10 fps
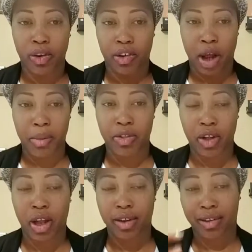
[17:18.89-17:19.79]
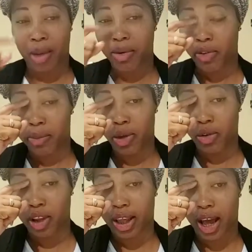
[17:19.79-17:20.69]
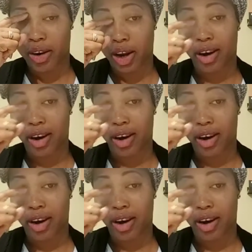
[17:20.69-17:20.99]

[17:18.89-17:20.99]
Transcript: some of the music out here